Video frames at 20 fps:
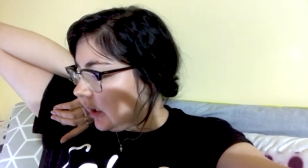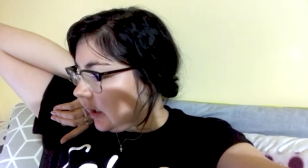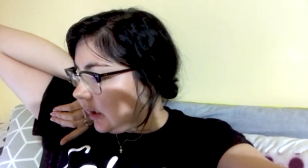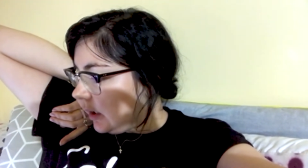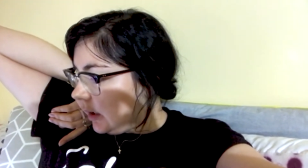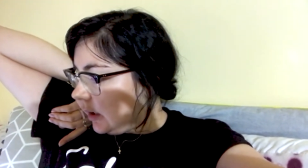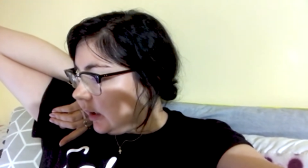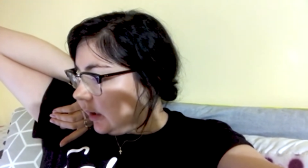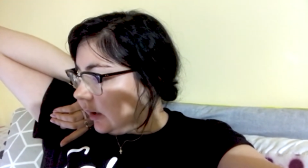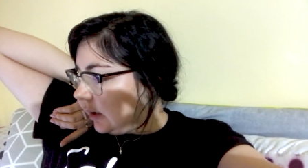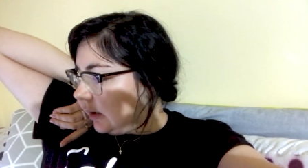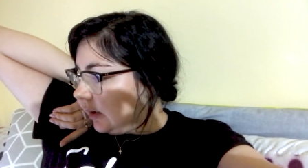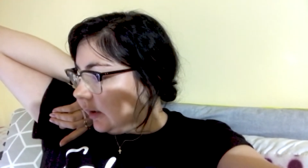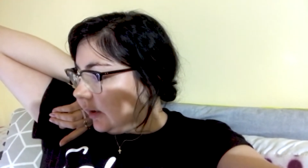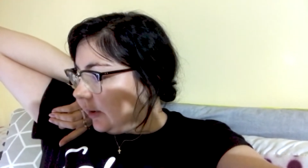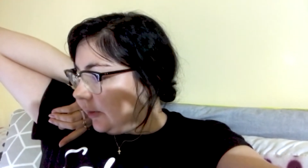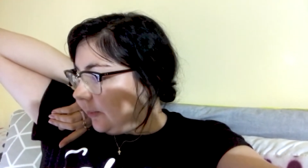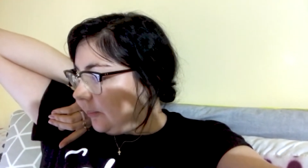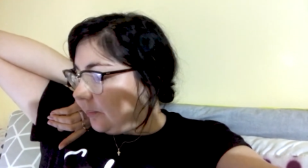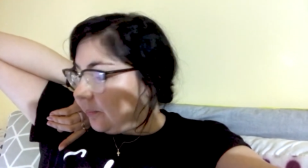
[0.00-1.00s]

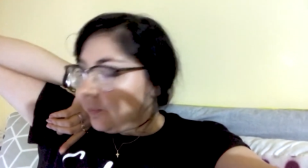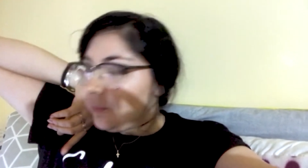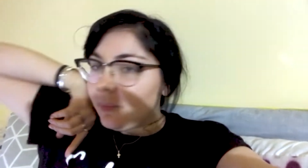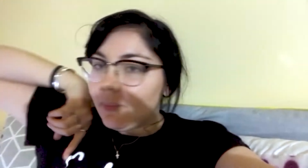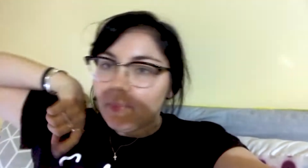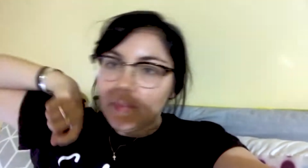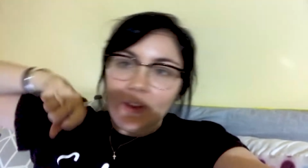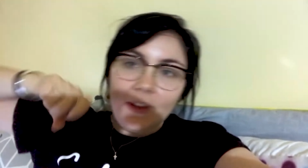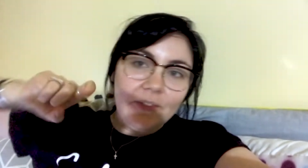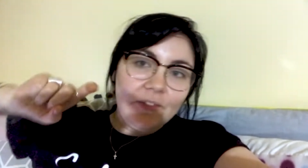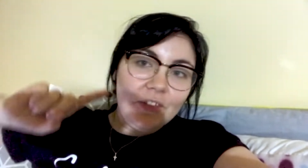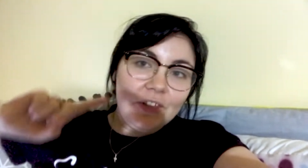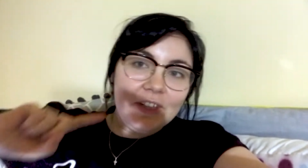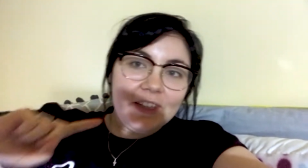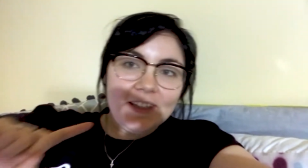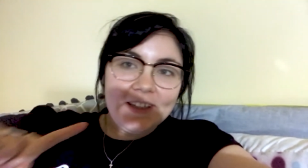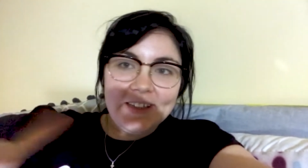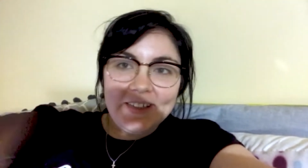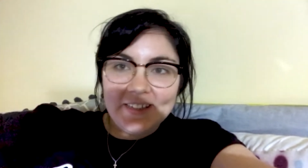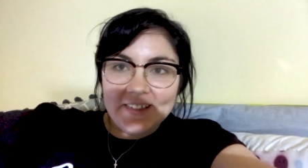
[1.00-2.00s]
If you
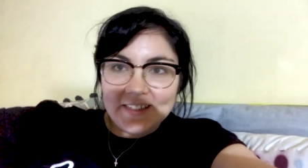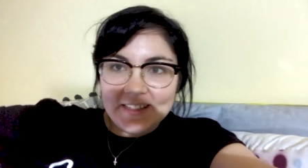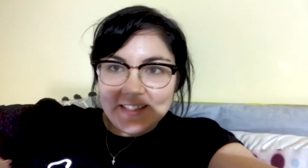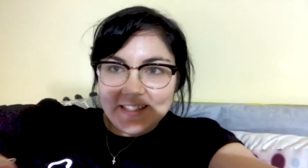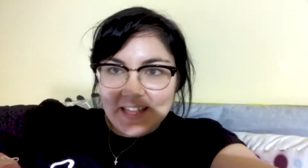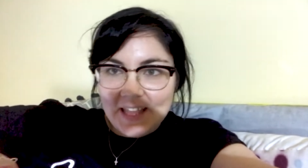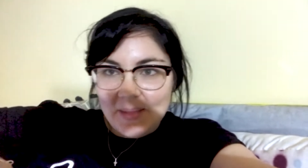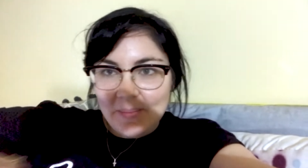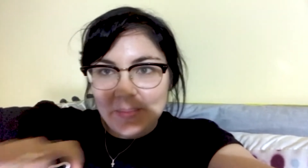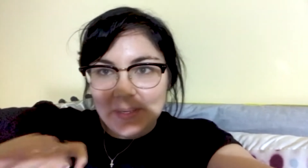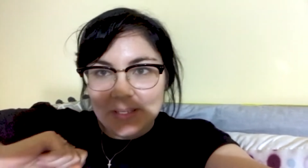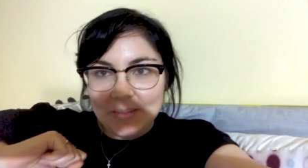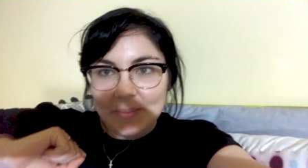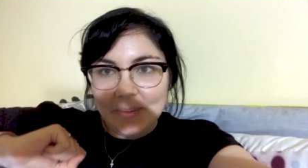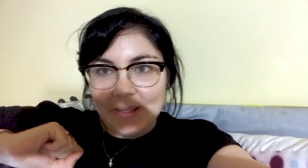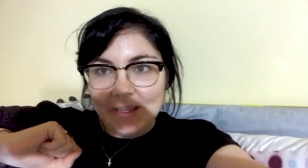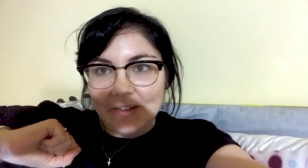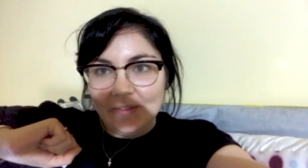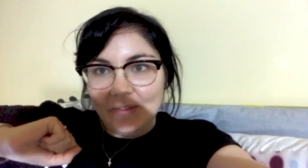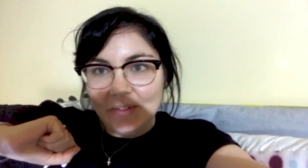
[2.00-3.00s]
can hear Sam he's
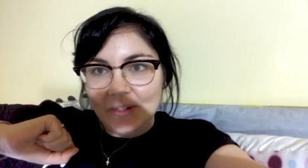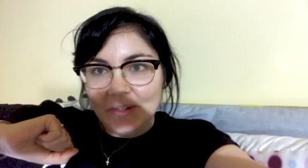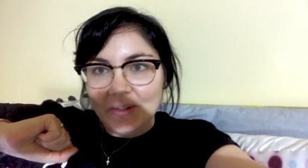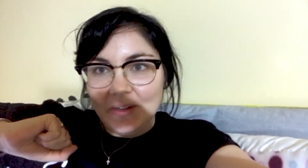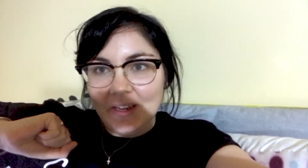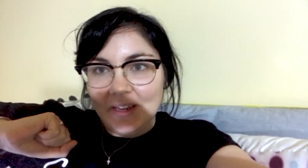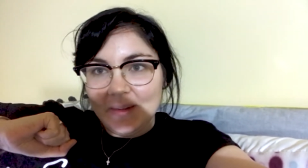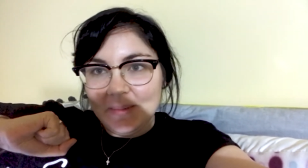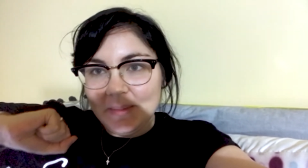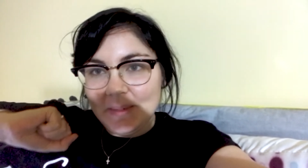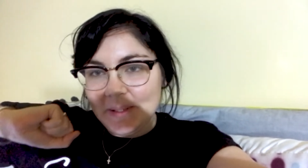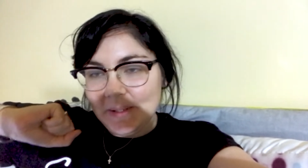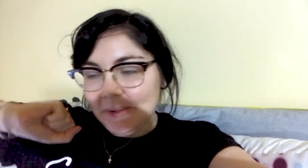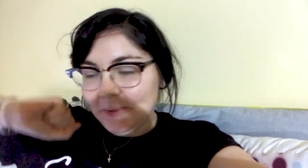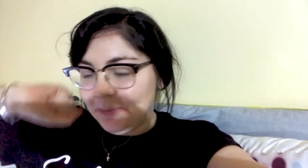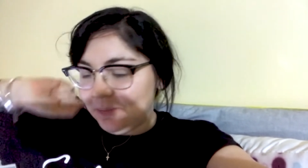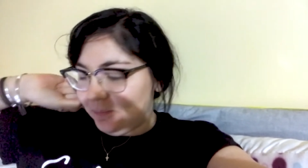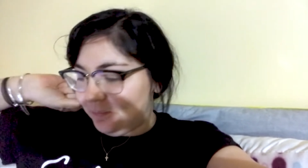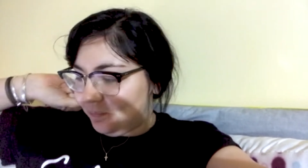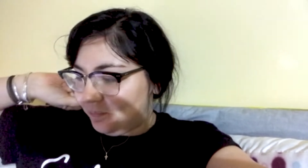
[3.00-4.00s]
playing a video game
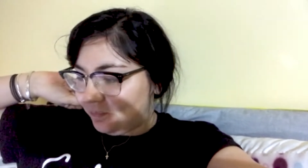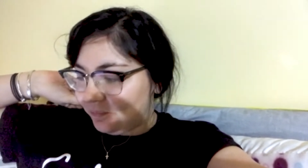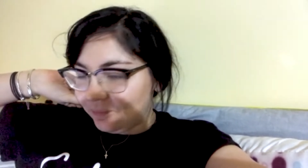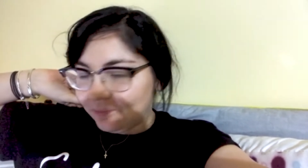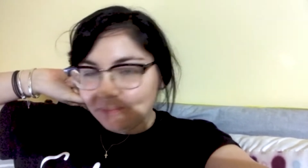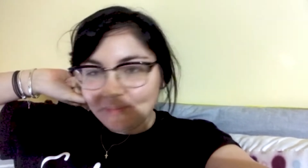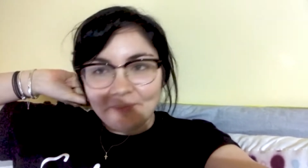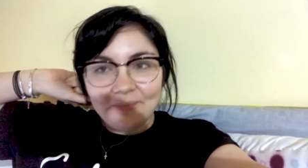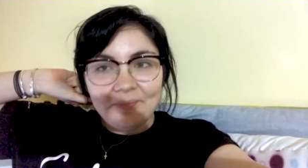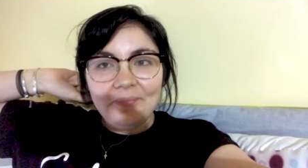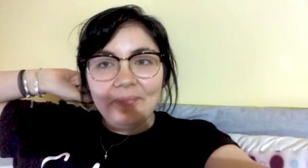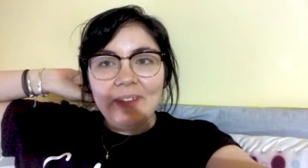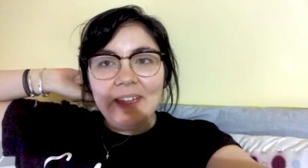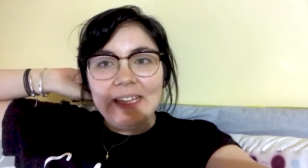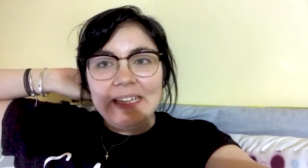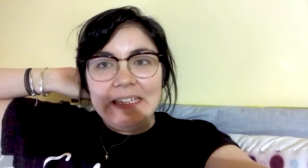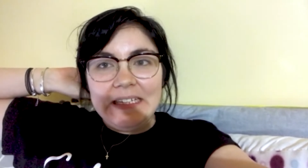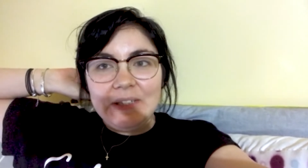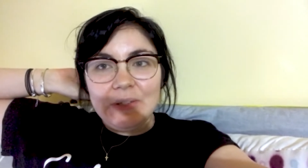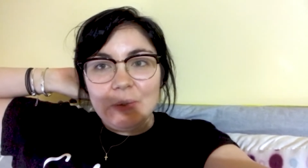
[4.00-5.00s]
so yeah
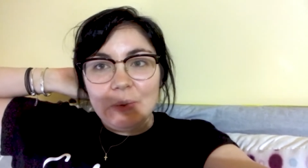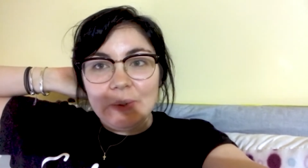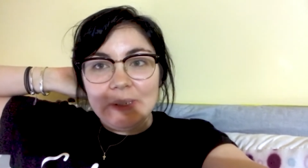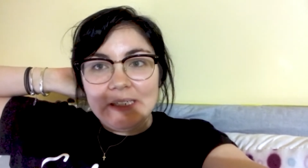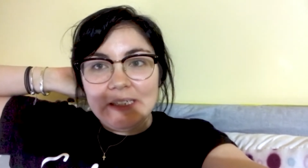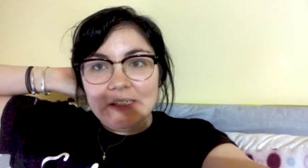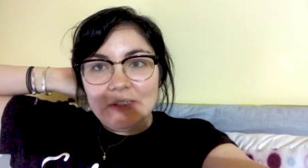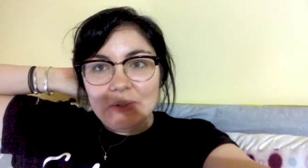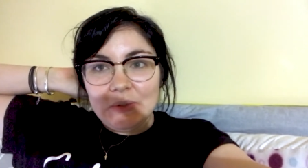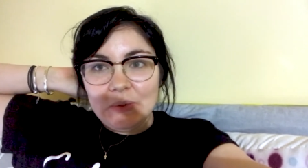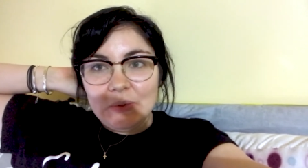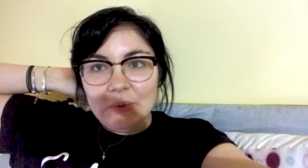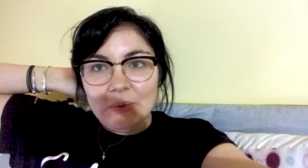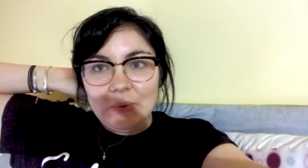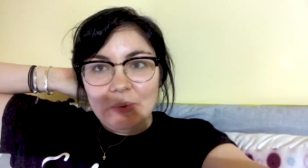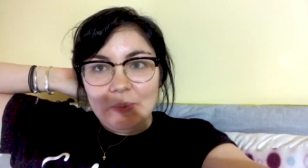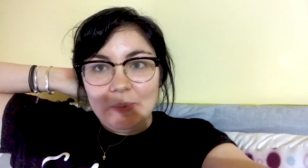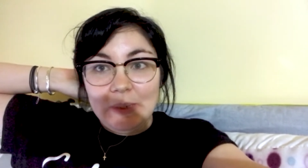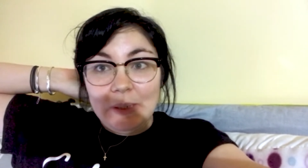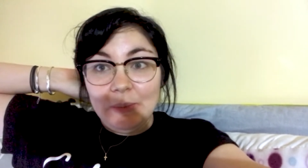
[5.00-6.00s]
he's talking
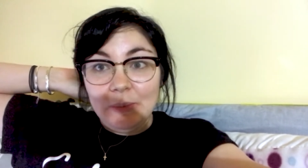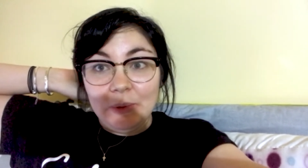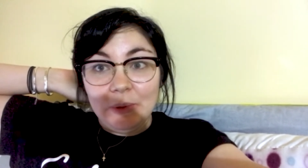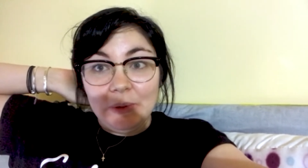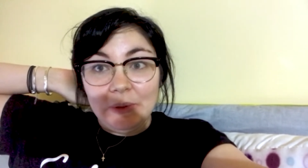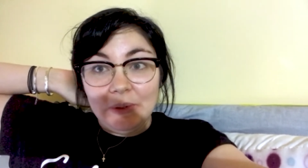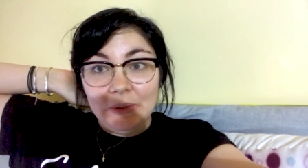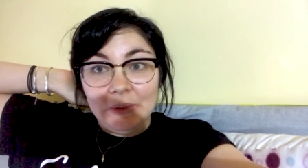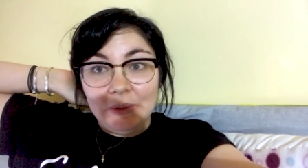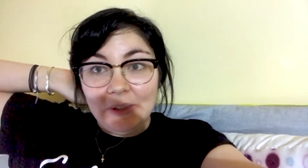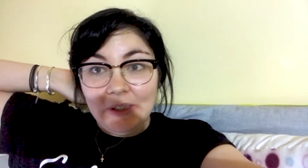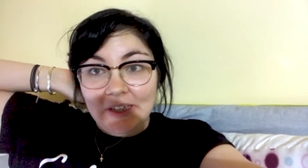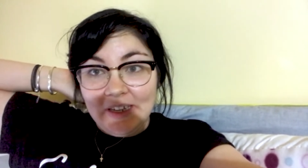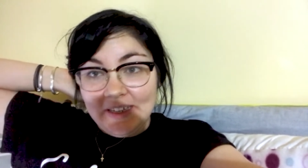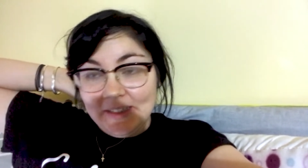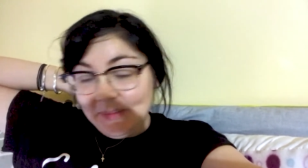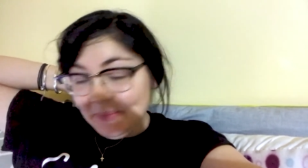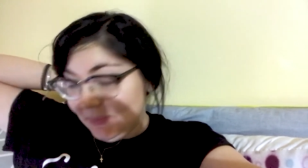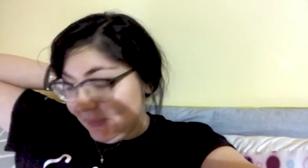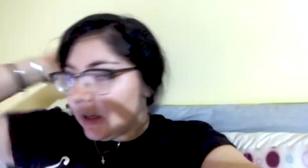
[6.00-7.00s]
to people
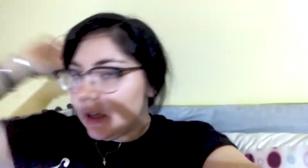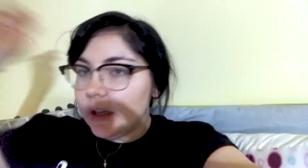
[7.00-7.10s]
online.